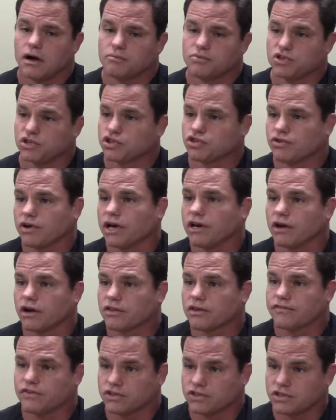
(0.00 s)
to train
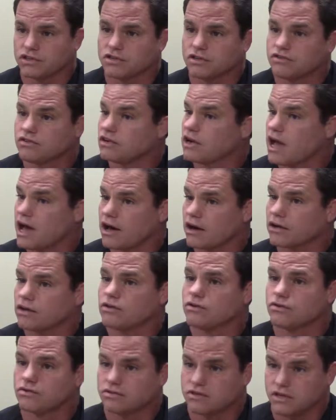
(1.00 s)
other physicians on how to
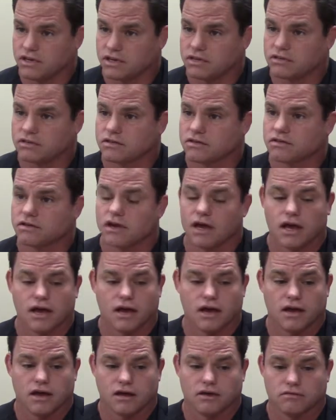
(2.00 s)
use this
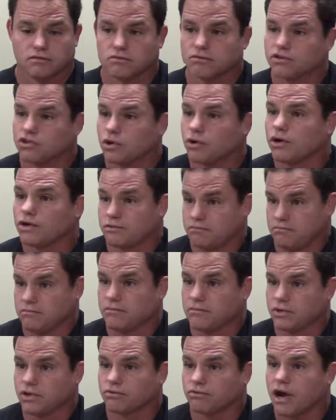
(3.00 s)
and do it
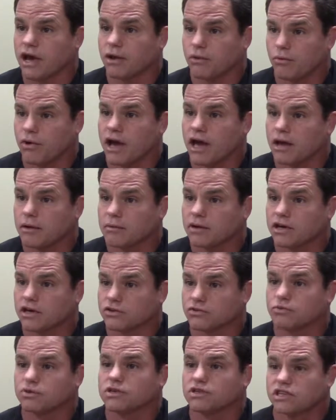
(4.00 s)
the right way,
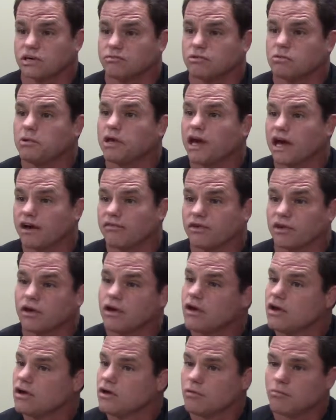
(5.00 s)
because we seem to be having
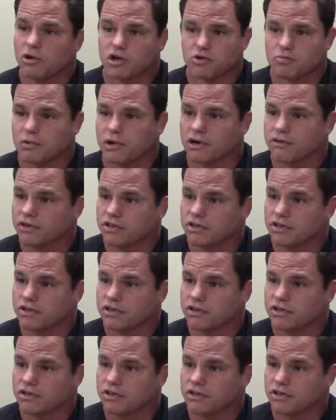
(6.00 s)
much better